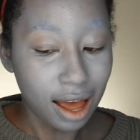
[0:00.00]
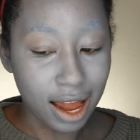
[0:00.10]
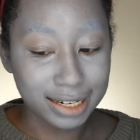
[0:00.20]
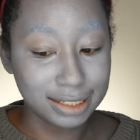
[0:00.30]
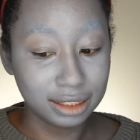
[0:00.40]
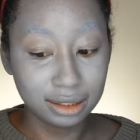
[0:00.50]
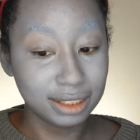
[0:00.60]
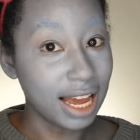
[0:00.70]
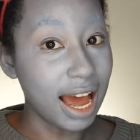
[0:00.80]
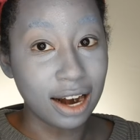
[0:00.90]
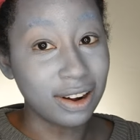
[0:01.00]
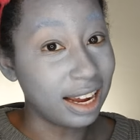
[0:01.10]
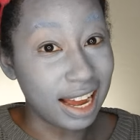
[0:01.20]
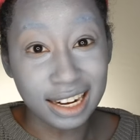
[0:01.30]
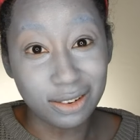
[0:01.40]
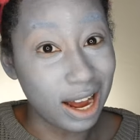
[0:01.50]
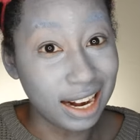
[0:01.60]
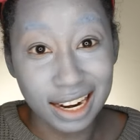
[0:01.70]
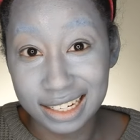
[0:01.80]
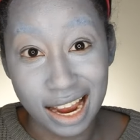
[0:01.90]
I don't
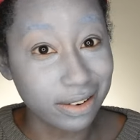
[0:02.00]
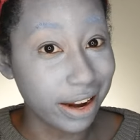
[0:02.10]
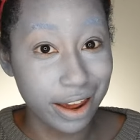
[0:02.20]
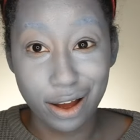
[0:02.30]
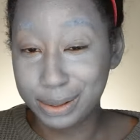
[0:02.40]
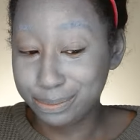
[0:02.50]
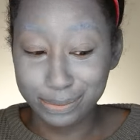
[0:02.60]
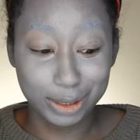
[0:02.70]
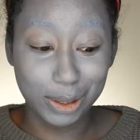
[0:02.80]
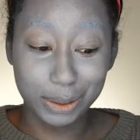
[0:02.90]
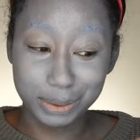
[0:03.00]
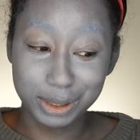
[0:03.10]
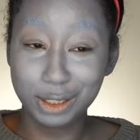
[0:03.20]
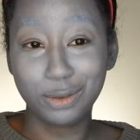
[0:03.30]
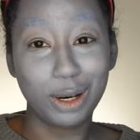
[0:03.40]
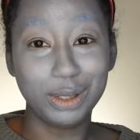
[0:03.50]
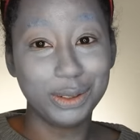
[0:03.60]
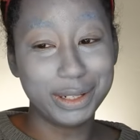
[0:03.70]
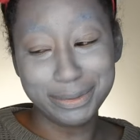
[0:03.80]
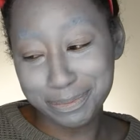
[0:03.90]
got it like that right now. So this is what we're
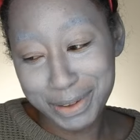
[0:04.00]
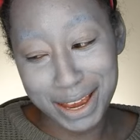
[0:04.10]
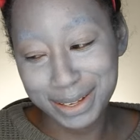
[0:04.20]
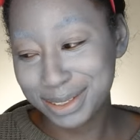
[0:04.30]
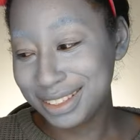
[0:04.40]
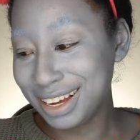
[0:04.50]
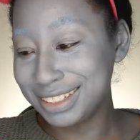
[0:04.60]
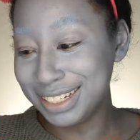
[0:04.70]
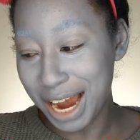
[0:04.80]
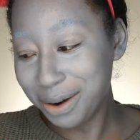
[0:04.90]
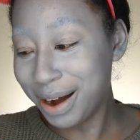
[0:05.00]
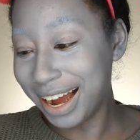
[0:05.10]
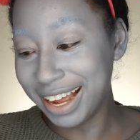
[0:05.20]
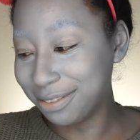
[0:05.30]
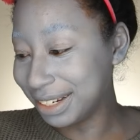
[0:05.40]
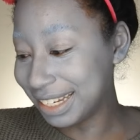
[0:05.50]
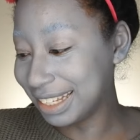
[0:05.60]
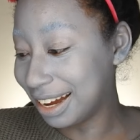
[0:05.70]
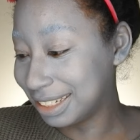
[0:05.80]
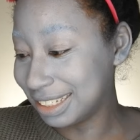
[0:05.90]
doing. The DIY.
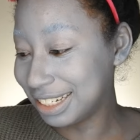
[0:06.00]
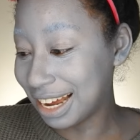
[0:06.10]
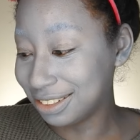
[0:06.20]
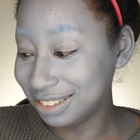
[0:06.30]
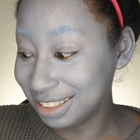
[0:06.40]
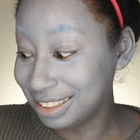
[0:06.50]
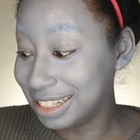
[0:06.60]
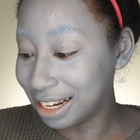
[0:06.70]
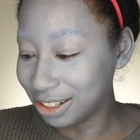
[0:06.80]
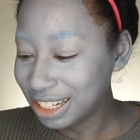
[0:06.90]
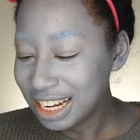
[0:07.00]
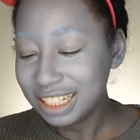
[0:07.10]
Everything on this channel is ghetto.